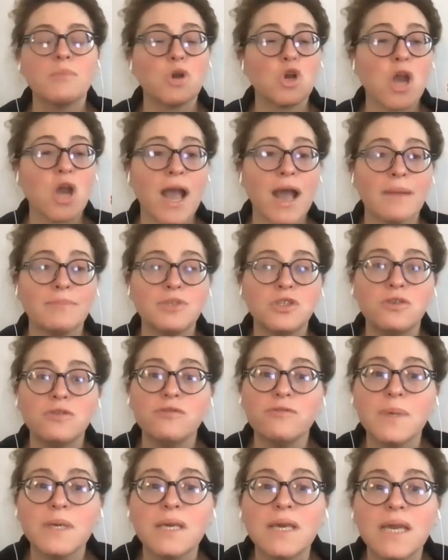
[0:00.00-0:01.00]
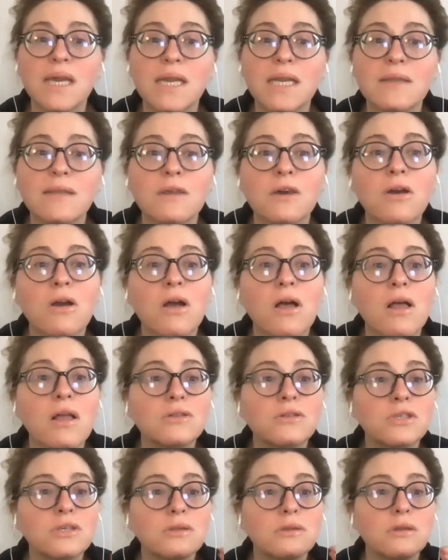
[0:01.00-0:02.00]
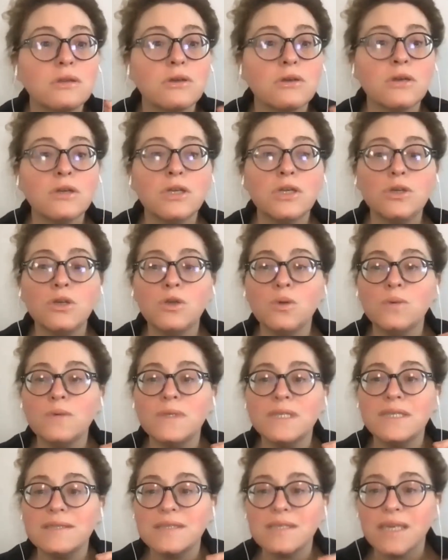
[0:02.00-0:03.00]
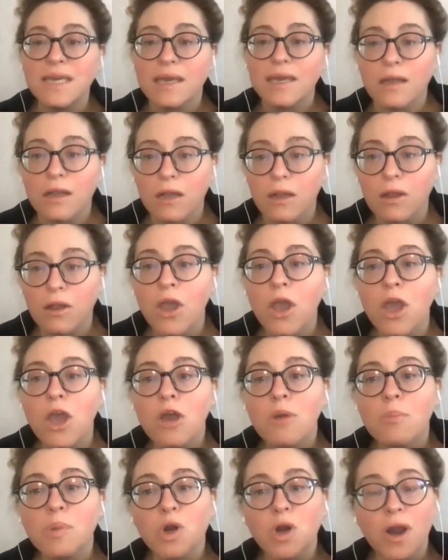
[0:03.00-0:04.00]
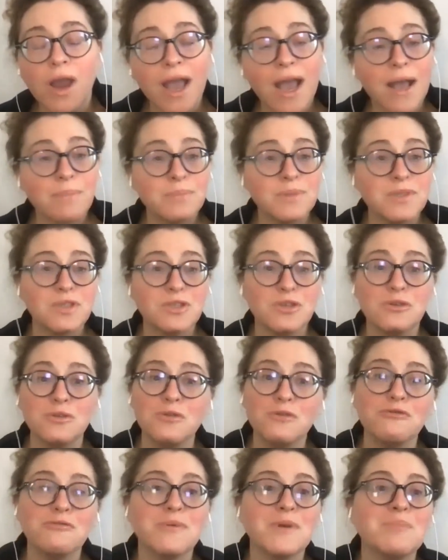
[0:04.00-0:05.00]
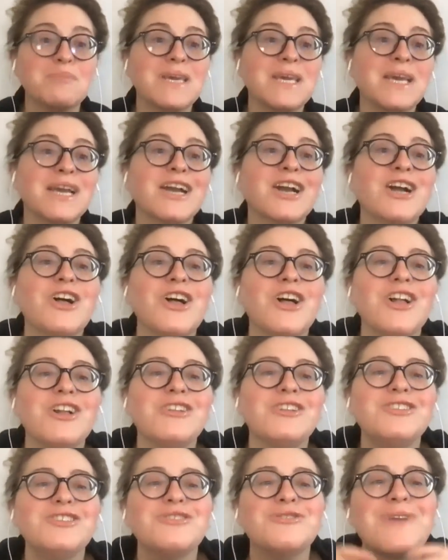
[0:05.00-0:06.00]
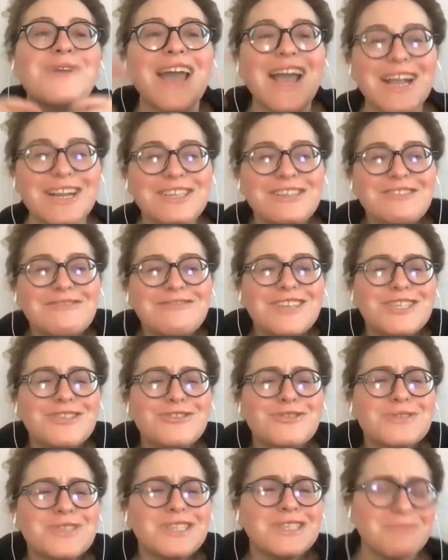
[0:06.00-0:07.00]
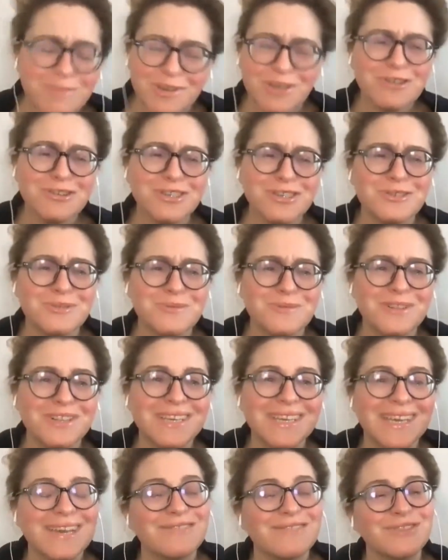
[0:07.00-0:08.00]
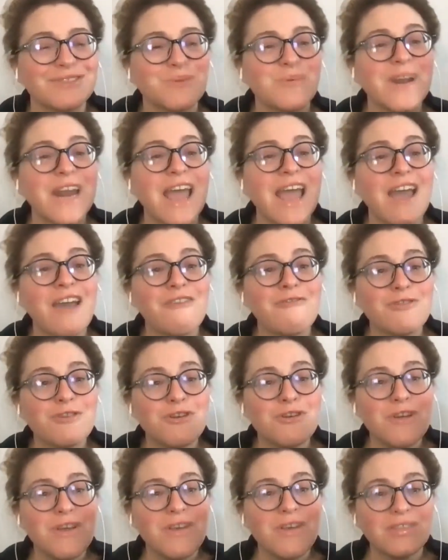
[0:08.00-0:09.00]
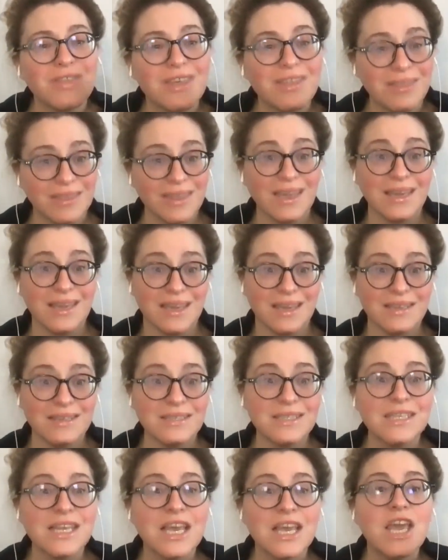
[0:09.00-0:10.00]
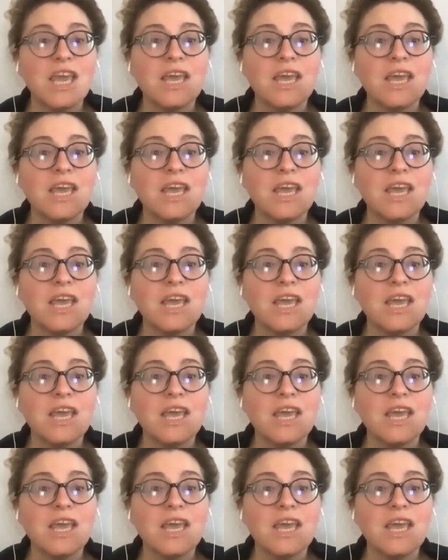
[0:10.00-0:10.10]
Perhaps you've been getting the call to learn a new skill. Perhaps you've been being called to activate your spiritual gifts. Whatever the thing is